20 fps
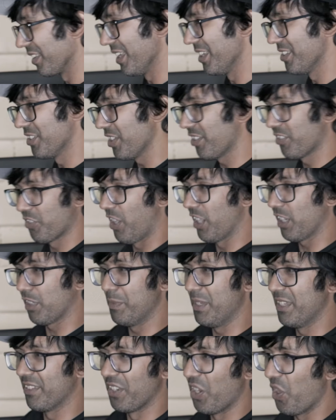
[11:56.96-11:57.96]
it just strikes
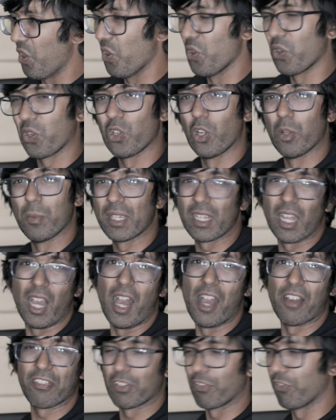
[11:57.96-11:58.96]
me as an ergonomic
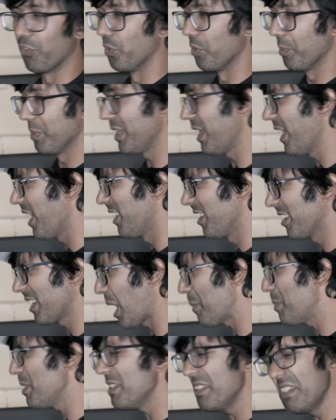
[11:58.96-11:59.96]
afterthought. But yeah, this
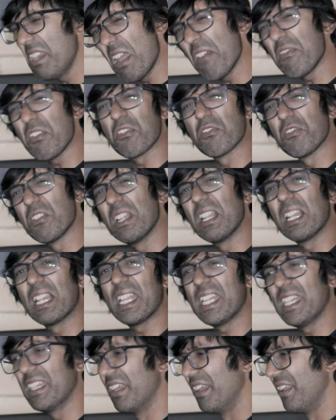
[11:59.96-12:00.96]
cabin never
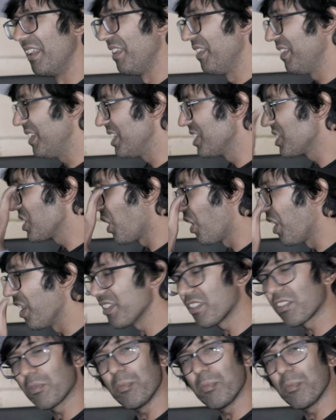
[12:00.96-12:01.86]
really enticed